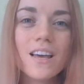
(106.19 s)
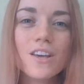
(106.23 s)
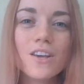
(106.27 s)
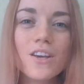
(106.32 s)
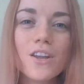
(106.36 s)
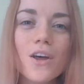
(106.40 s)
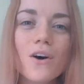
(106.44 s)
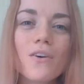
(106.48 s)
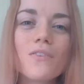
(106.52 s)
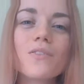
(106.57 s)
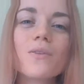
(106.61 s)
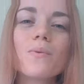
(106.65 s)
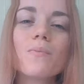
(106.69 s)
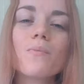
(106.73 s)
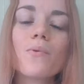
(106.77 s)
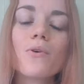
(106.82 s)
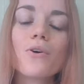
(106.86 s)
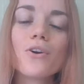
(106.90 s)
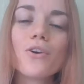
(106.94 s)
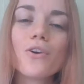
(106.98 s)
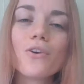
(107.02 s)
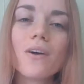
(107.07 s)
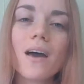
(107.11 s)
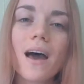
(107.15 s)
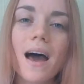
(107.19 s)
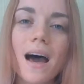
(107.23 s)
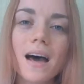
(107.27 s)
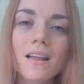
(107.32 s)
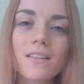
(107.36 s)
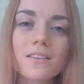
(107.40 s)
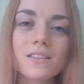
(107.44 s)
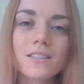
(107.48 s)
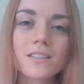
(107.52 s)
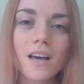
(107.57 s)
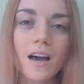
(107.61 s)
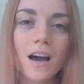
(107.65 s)
The more you add
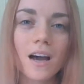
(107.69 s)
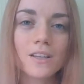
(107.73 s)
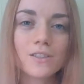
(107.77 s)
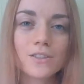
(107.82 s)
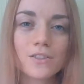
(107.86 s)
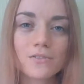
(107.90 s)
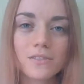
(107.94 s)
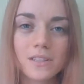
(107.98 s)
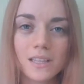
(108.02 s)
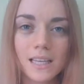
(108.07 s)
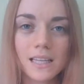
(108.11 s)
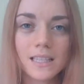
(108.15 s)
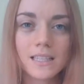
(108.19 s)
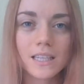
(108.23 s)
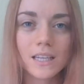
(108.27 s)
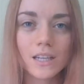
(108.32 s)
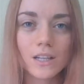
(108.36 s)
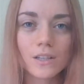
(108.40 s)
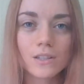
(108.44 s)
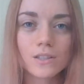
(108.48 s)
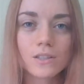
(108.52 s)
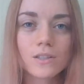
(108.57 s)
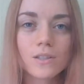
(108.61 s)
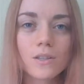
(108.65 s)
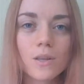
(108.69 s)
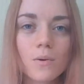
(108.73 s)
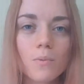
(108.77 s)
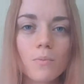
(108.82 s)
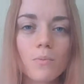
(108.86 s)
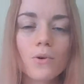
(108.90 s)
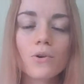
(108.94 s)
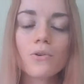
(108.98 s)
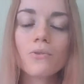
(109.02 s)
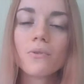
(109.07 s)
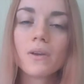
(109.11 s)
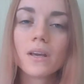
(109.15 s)
these kinds of details, the
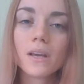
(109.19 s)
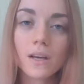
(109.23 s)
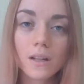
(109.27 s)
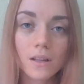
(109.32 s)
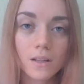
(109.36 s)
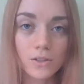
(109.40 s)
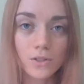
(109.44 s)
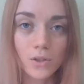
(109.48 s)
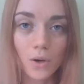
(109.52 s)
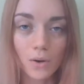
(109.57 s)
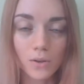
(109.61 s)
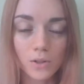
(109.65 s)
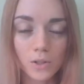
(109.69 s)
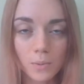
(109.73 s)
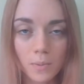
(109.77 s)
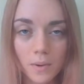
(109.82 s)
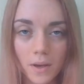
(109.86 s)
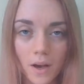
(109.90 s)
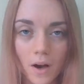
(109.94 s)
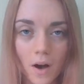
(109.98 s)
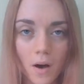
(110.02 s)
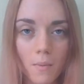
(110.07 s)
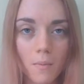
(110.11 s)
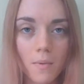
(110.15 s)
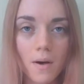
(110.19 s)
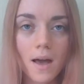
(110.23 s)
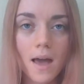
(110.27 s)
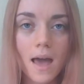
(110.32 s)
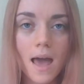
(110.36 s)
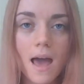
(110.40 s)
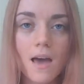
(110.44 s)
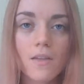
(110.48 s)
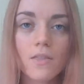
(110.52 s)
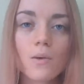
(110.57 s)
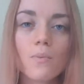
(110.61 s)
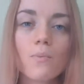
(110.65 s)
more real it's going to become.
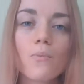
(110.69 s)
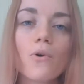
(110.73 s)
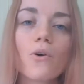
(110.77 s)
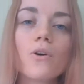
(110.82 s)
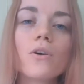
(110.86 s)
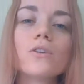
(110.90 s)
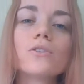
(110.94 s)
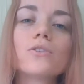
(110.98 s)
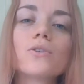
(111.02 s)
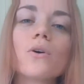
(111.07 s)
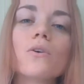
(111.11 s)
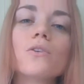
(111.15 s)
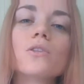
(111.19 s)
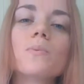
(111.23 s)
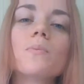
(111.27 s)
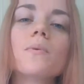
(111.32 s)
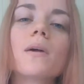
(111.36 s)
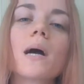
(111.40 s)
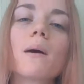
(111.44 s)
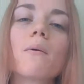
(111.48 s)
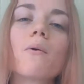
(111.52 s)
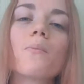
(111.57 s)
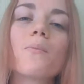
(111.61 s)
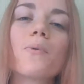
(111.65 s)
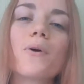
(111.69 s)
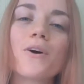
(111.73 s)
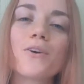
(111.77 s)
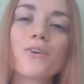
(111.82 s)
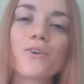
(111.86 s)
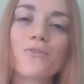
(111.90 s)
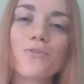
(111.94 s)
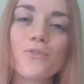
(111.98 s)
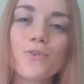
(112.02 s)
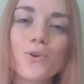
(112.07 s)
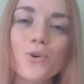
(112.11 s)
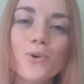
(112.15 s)
And the more it's going to become a part
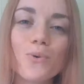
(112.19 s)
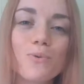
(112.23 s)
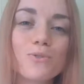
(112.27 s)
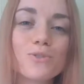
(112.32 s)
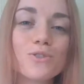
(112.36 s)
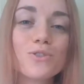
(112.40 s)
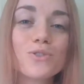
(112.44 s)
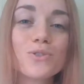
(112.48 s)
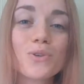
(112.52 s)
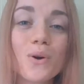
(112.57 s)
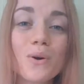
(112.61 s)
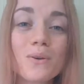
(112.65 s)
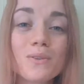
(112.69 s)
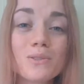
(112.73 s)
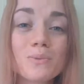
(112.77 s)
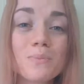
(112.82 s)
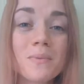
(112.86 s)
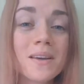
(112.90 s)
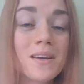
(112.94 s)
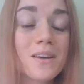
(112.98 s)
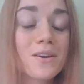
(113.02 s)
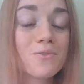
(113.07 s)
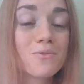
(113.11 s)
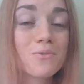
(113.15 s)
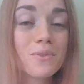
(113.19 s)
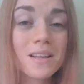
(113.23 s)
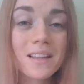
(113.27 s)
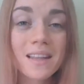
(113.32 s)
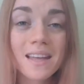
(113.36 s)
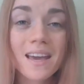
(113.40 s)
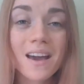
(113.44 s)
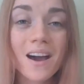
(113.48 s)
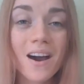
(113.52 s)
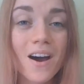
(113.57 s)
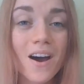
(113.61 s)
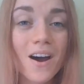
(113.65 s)
of you, which is going to make it
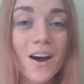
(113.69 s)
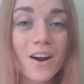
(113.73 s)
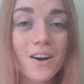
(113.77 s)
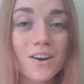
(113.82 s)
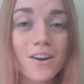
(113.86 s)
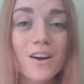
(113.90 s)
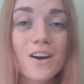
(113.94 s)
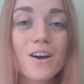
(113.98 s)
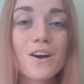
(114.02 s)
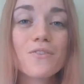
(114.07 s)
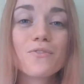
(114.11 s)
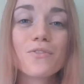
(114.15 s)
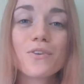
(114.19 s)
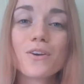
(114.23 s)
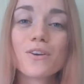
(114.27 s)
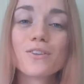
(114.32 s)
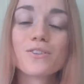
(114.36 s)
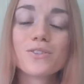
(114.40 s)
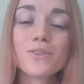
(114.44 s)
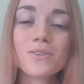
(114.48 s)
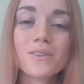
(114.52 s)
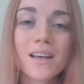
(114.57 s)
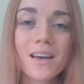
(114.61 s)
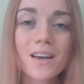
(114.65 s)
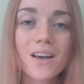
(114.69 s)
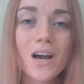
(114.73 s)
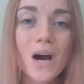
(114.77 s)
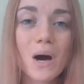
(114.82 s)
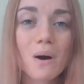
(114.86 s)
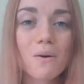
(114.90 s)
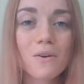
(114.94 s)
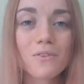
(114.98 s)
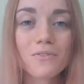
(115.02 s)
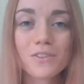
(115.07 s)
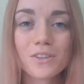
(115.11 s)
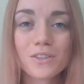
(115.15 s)
really hard for you to let
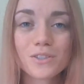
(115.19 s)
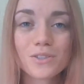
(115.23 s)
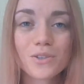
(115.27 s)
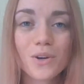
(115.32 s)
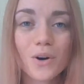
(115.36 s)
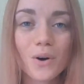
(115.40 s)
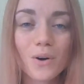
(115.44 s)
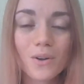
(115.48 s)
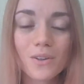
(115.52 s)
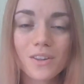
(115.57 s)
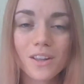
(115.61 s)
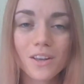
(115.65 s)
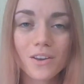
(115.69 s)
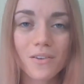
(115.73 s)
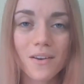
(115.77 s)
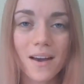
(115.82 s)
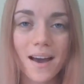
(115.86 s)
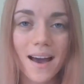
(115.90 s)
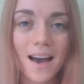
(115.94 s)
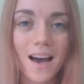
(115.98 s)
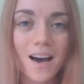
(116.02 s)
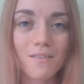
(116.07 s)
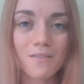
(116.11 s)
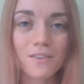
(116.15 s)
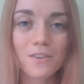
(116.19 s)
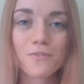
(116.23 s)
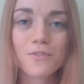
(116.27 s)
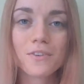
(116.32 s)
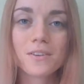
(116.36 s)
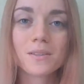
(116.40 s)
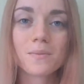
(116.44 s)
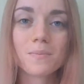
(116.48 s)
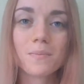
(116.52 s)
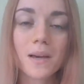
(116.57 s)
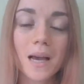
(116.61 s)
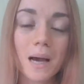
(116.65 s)
go of this goal that you have if
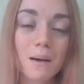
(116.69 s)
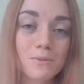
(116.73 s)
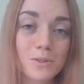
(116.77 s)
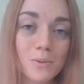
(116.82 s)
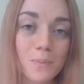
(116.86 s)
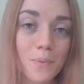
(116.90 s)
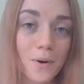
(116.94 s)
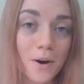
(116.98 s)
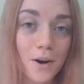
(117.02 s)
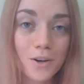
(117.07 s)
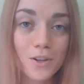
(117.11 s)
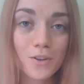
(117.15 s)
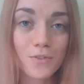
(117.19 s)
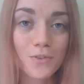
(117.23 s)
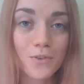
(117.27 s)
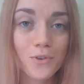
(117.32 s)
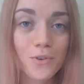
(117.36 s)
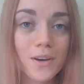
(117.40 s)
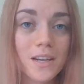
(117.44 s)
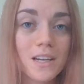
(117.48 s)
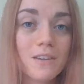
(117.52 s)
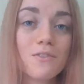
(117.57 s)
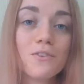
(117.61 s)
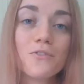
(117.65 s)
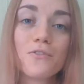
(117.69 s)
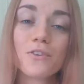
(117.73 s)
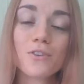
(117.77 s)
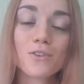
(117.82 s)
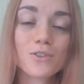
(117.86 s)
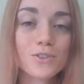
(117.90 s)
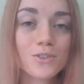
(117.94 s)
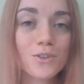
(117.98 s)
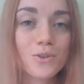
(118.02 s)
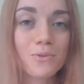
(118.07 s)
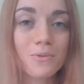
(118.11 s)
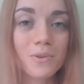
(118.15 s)
it becomes a part of you and if it
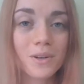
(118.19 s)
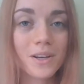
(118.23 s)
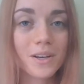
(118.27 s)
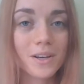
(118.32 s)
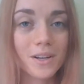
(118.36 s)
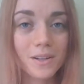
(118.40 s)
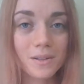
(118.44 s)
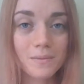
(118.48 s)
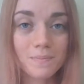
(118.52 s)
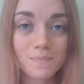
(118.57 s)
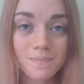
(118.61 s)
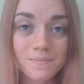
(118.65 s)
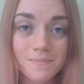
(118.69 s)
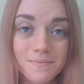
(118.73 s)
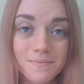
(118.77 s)
feels so real.